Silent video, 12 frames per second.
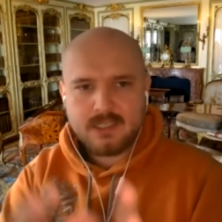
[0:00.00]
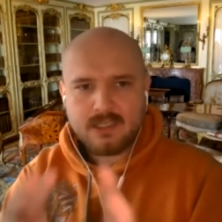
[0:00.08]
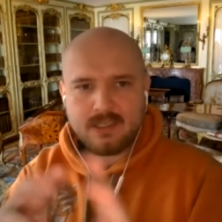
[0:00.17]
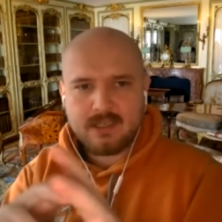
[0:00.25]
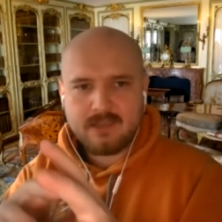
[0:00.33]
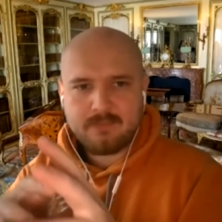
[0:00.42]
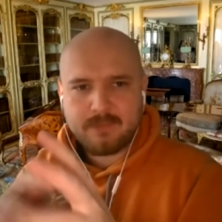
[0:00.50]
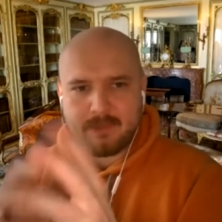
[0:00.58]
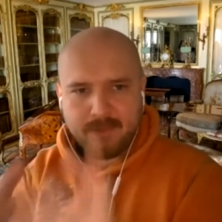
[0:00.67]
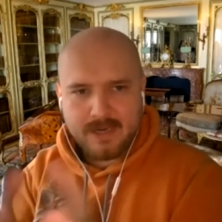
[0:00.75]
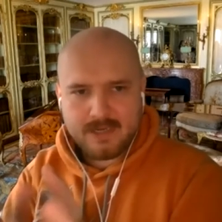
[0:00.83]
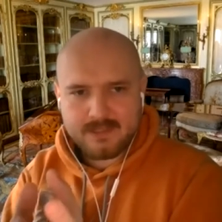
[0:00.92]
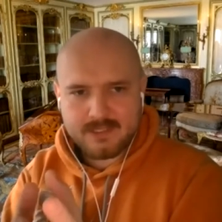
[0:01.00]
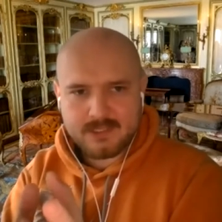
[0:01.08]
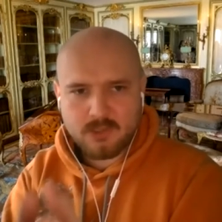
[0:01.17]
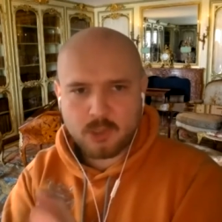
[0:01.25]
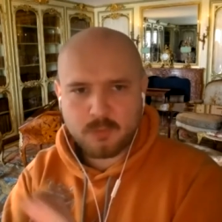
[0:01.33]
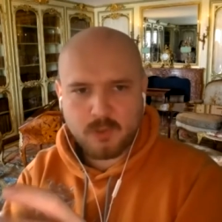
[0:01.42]
uh, prepare this
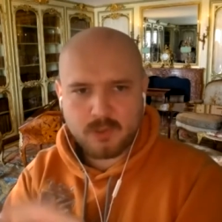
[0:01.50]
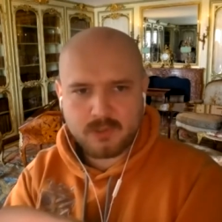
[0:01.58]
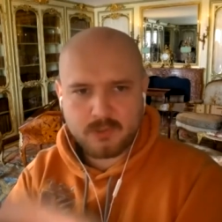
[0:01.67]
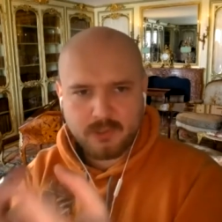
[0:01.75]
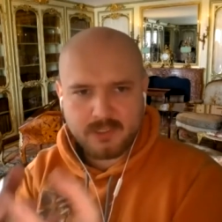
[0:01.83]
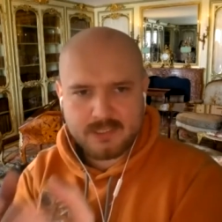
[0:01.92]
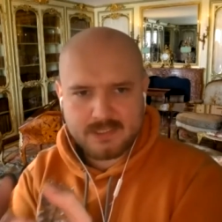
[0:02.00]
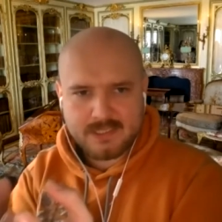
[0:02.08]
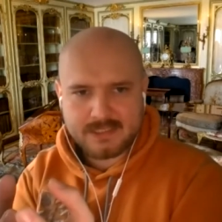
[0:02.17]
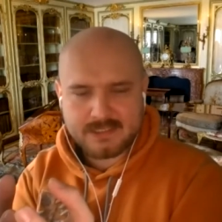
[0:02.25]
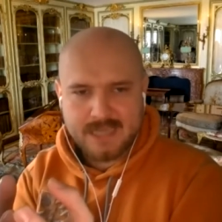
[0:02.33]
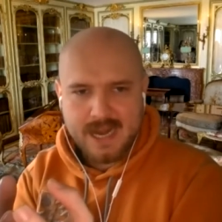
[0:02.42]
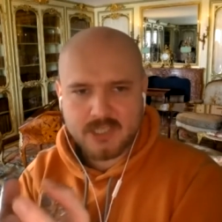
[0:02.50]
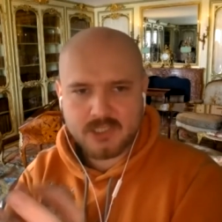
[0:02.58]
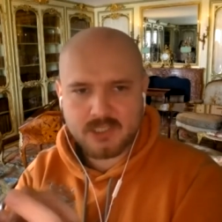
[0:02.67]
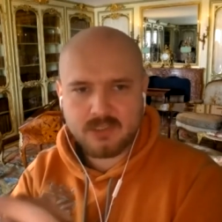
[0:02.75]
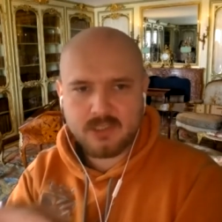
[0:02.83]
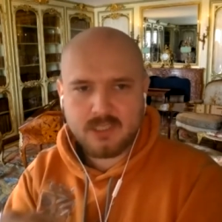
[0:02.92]
notebook doing this
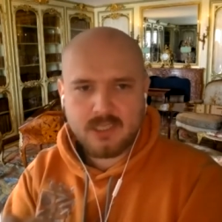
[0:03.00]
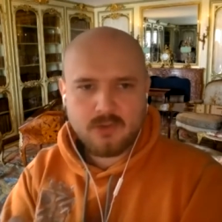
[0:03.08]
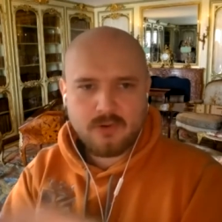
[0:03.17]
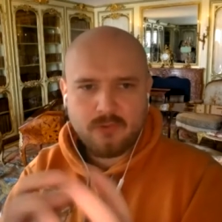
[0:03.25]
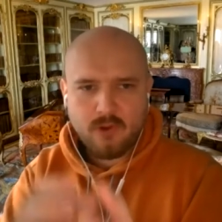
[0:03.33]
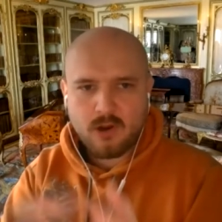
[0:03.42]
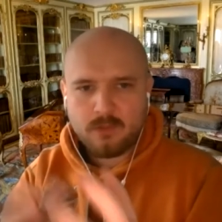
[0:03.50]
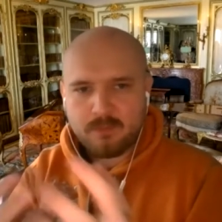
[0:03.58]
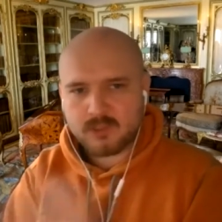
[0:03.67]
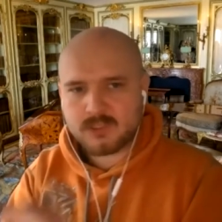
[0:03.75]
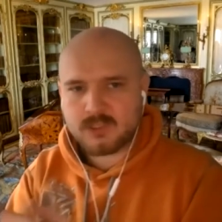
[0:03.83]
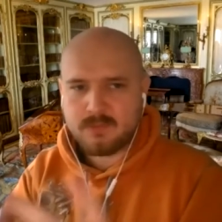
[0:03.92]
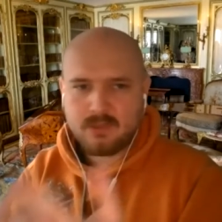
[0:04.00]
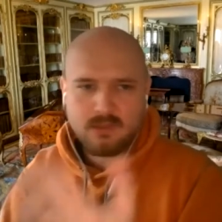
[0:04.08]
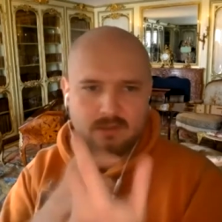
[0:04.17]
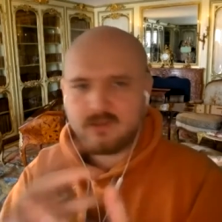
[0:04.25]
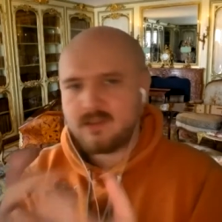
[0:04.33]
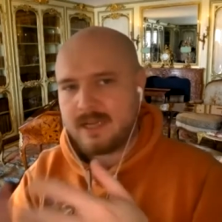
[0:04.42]
extraction with all mm.
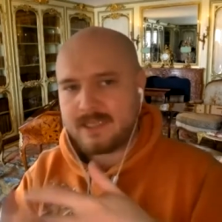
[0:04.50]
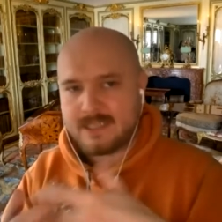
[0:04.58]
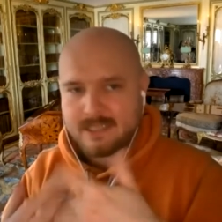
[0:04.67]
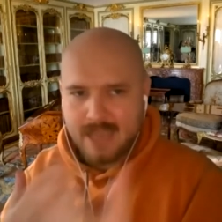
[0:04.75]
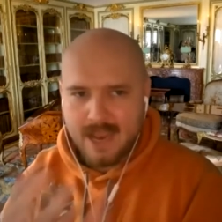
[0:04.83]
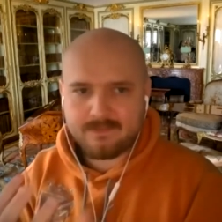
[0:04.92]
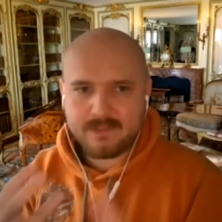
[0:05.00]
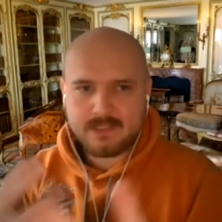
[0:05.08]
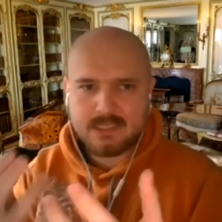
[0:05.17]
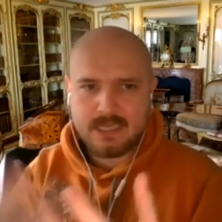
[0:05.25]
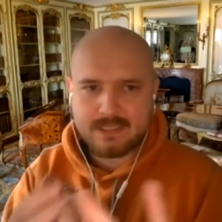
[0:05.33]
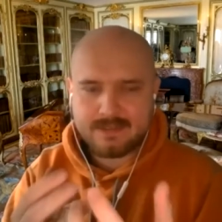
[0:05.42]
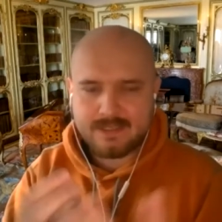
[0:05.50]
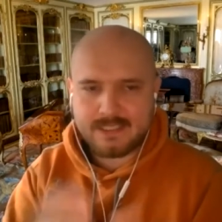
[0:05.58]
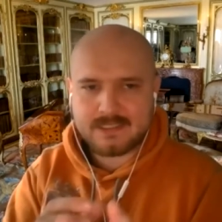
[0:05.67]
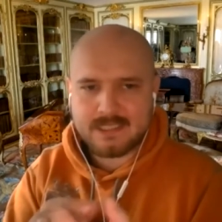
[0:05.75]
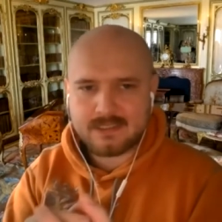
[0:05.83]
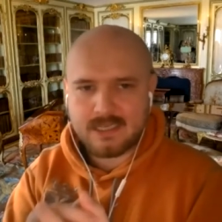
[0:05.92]
possible like caveats, like
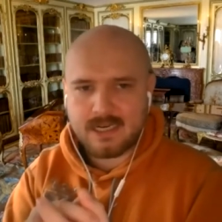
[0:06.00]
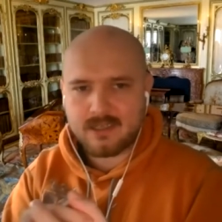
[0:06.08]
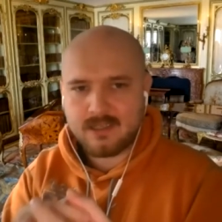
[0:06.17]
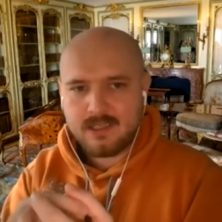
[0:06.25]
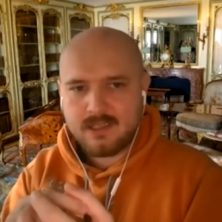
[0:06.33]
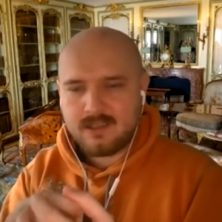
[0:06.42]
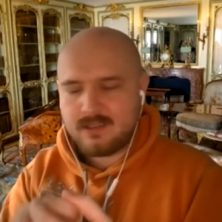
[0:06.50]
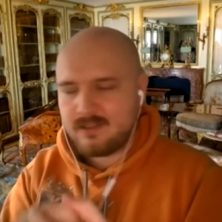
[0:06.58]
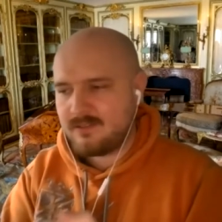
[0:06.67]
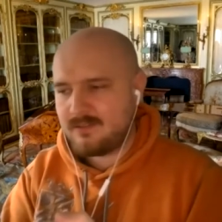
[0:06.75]
things that are uh,